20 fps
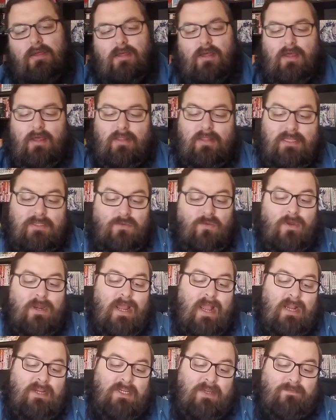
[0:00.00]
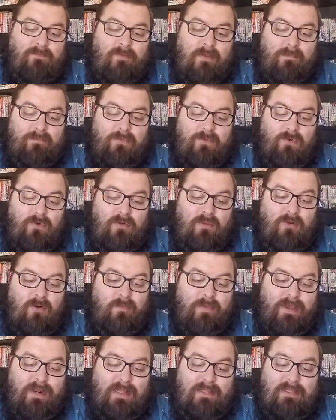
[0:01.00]
This one I actually flipped through it a
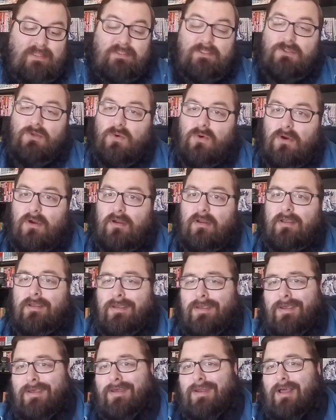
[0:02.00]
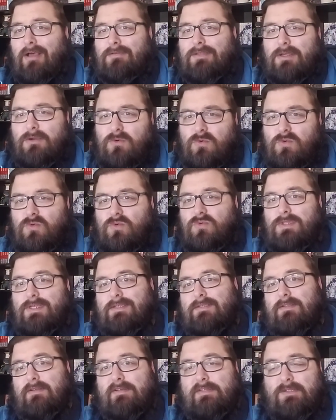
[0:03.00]
little bit at the store. I was like, ooh,
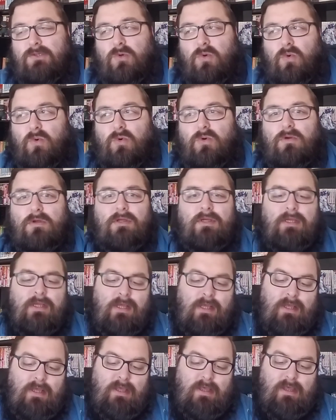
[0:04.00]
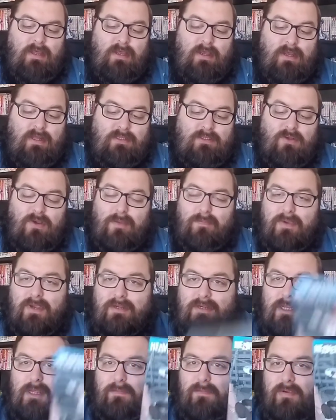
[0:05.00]
this looks cool. And so I
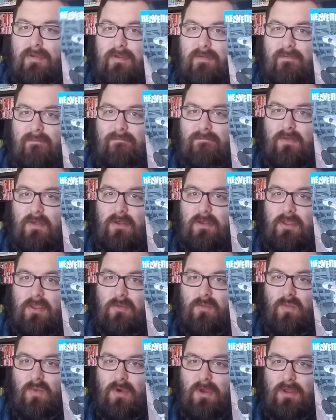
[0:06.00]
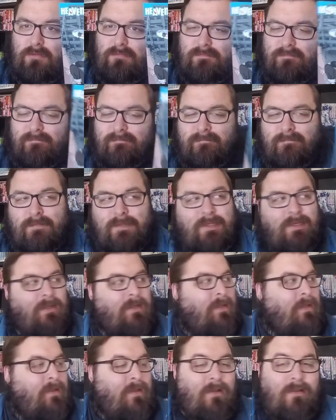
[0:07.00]
picked up Volume 1.
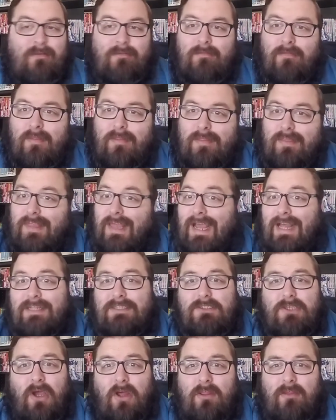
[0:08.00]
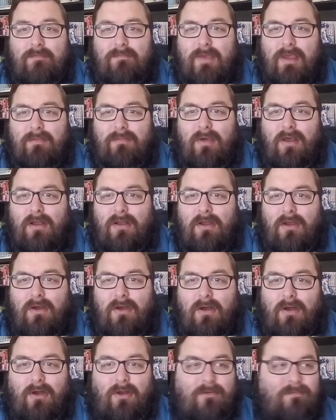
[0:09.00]
That's all of my manga
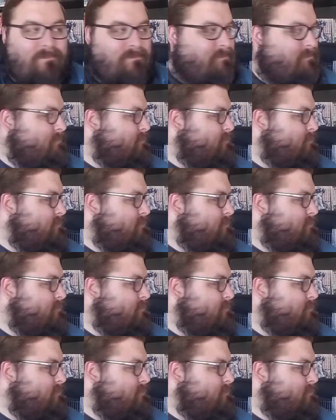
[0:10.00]
haul.